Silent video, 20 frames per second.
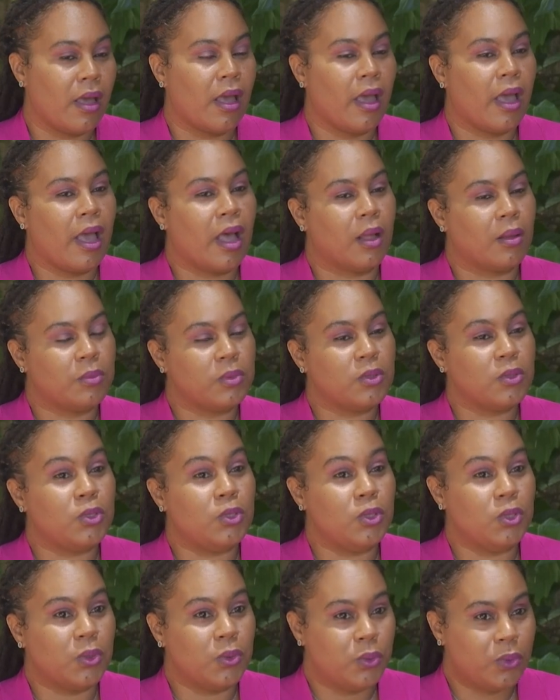helped
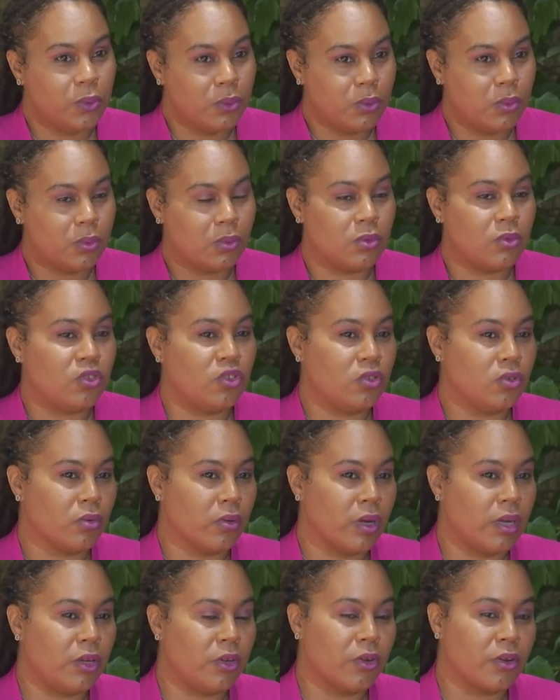you
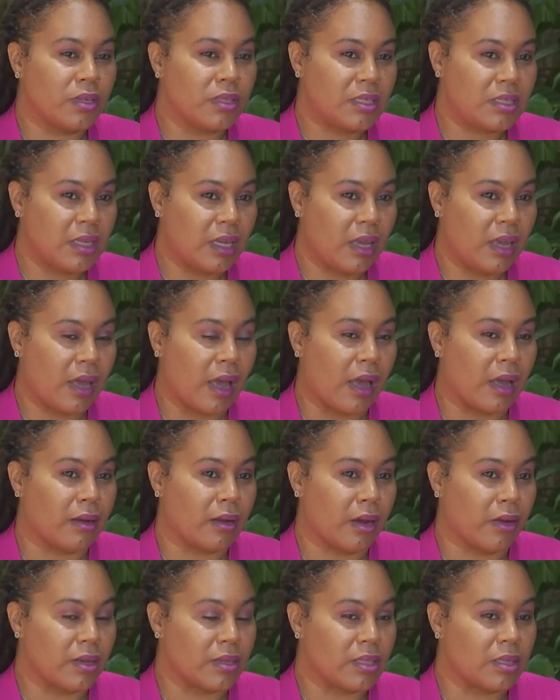during your stay at
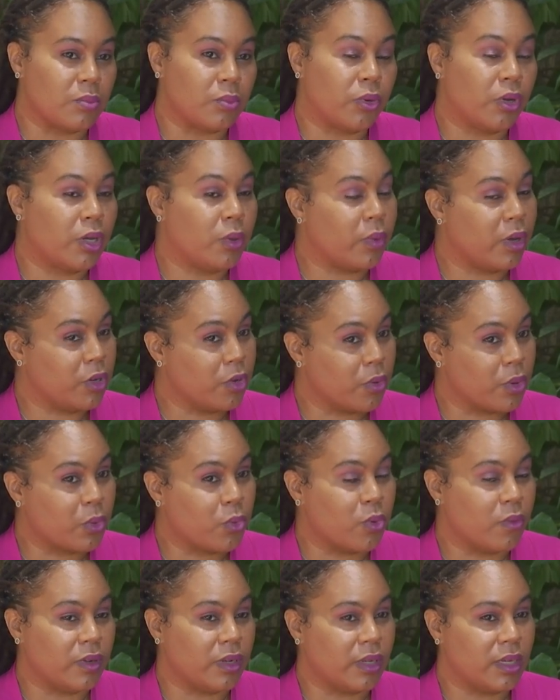Harrison Point when you were
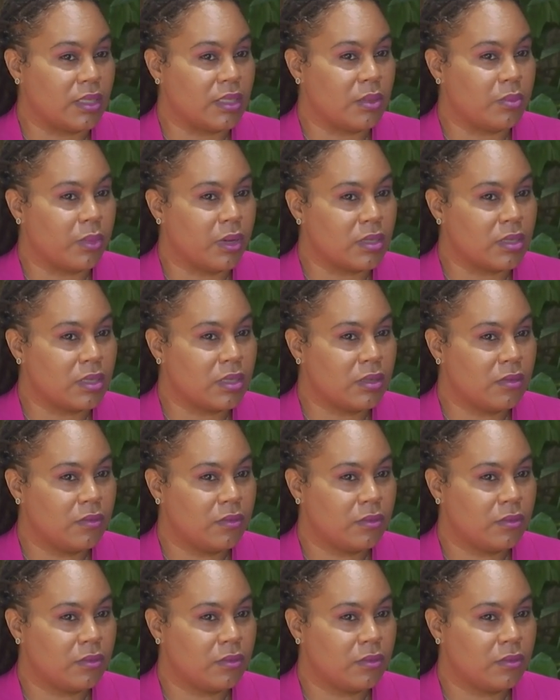COVID-19 positive?